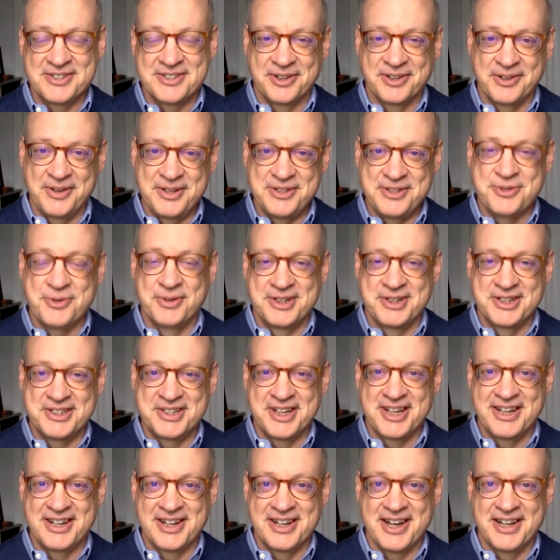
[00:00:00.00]
So he's going to
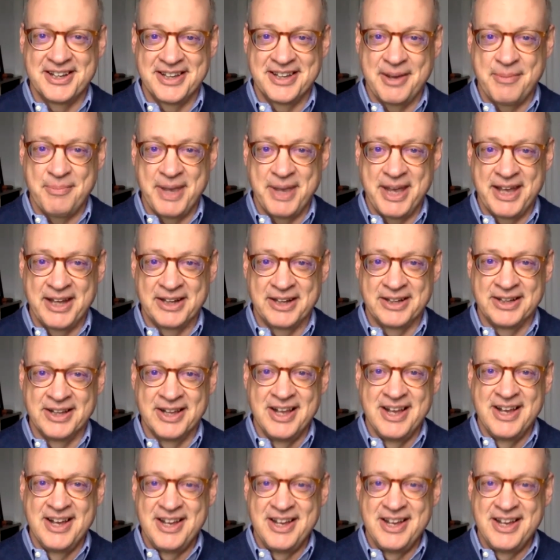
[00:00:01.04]
take on that mantle.